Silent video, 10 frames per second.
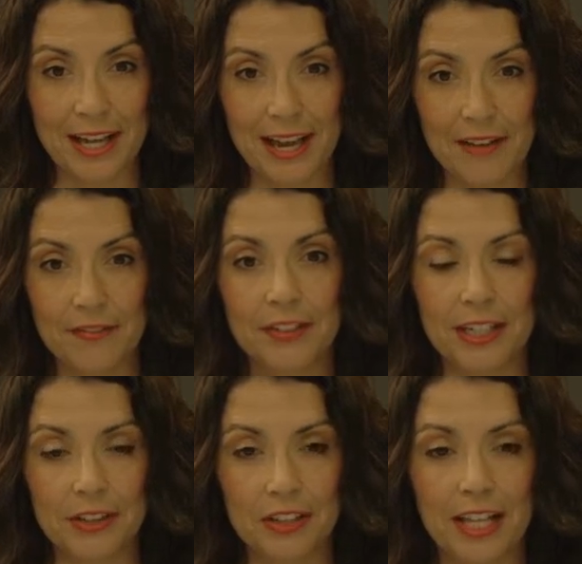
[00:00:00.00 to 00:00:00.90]
to have
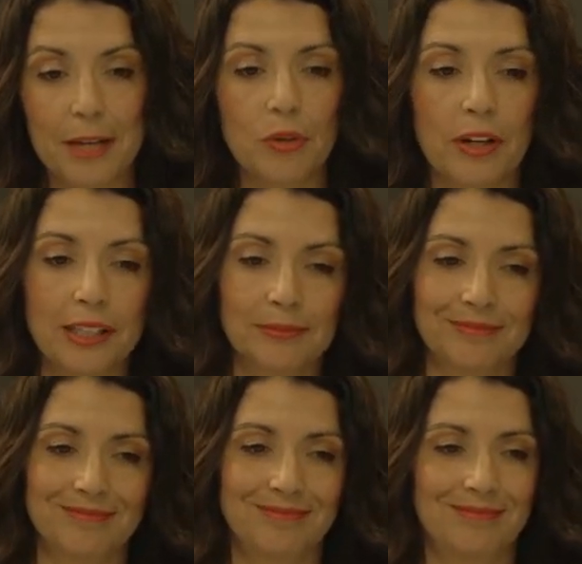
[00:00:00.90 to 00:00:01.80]
in the library.
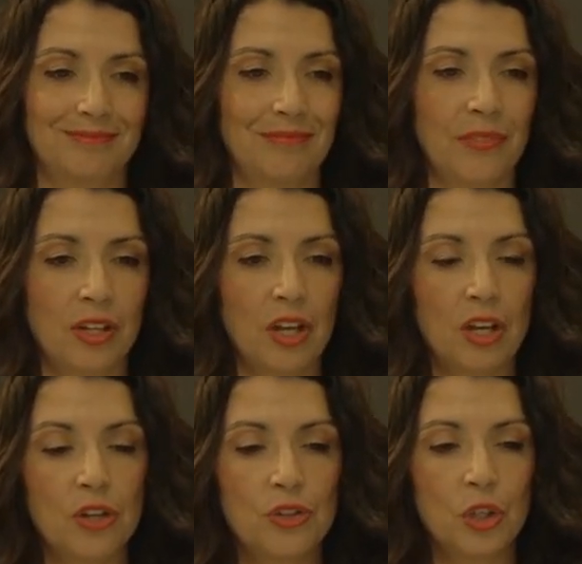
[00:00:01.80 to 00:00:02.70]

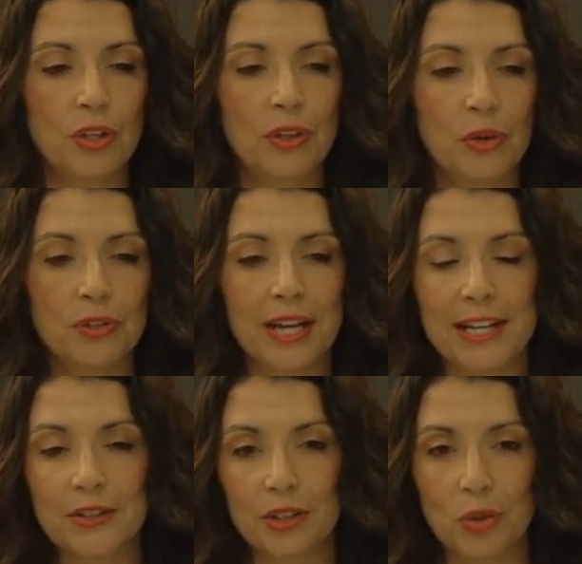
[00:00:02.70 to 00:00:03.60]
So with those
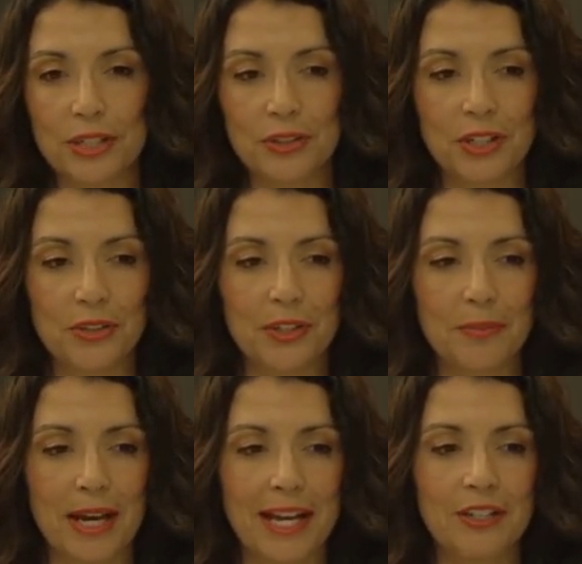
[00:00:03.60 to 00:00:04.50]
kinds of questions in
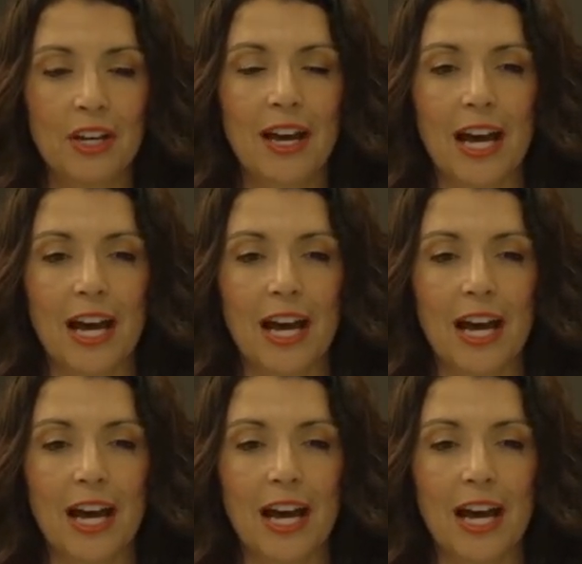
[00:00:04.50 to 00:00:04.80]
mind,